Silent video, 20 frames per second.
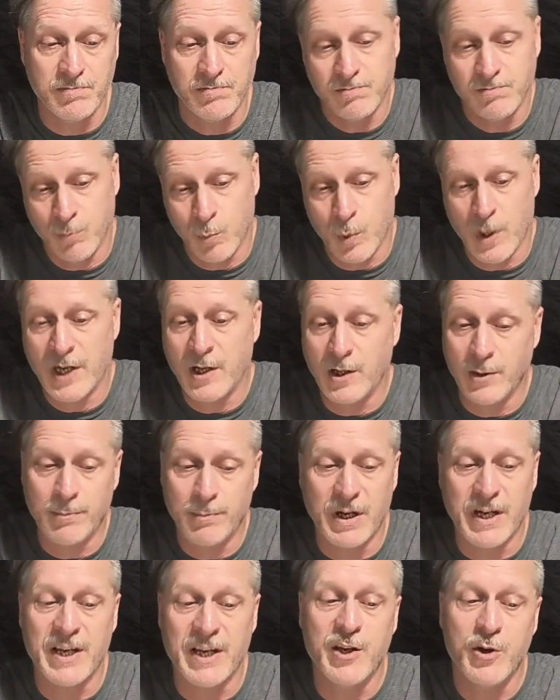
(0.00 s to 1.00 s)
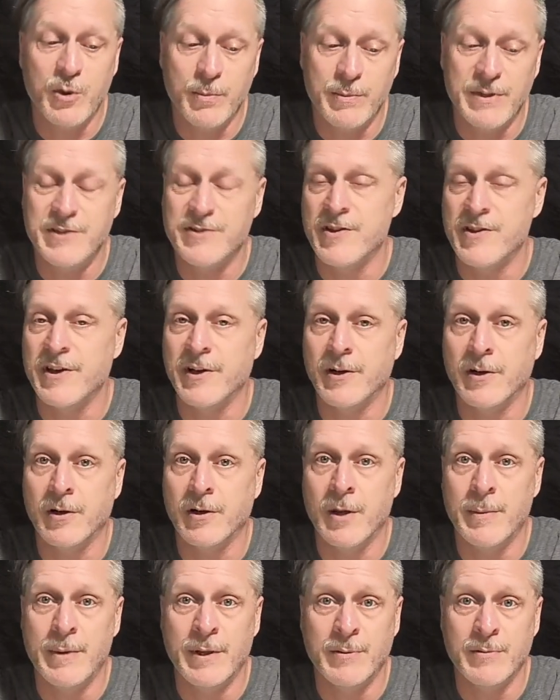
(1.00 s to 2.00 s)
were held by humans there
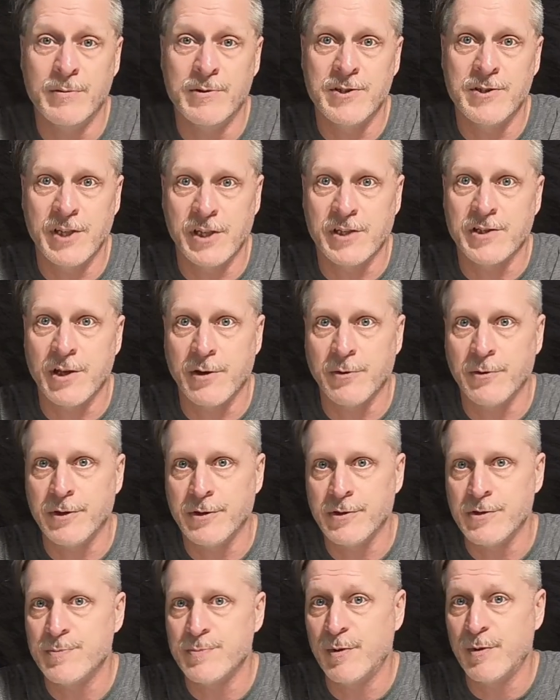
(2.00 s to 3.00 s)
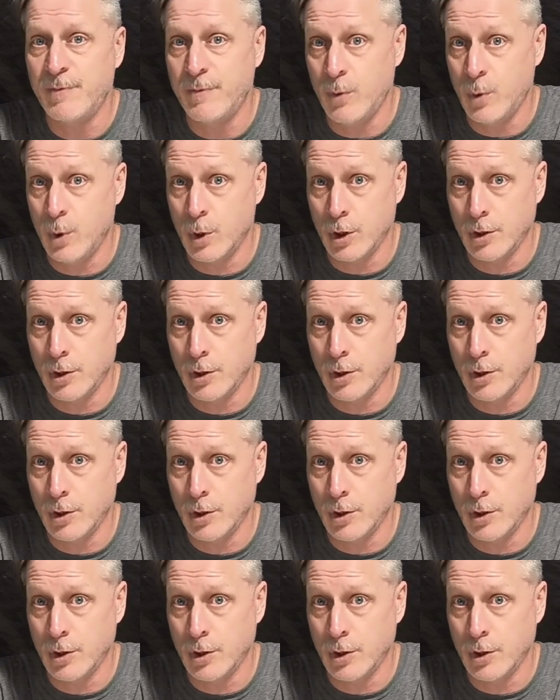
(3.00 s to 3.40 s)
about 600 years before.